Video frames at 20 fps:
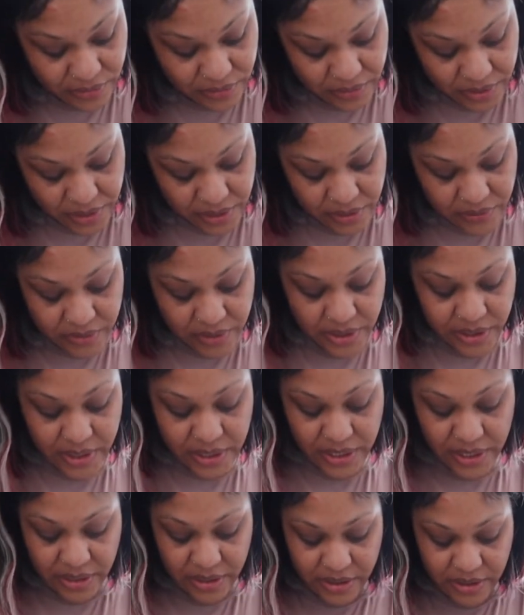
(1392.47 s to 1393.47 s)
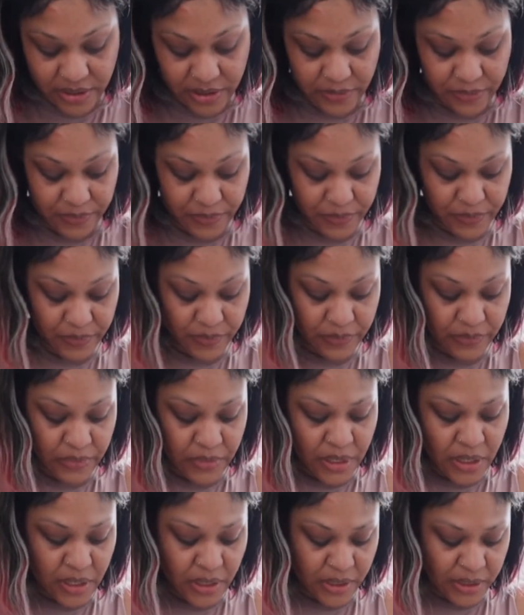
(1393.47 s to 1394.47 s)
really, really um,
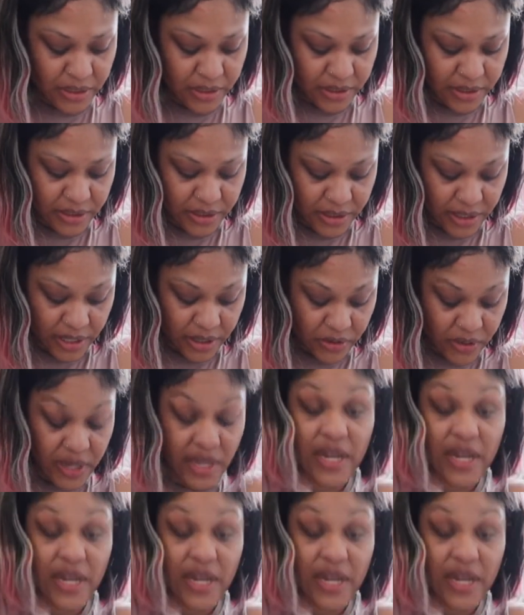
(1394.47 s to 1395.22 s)
good sale.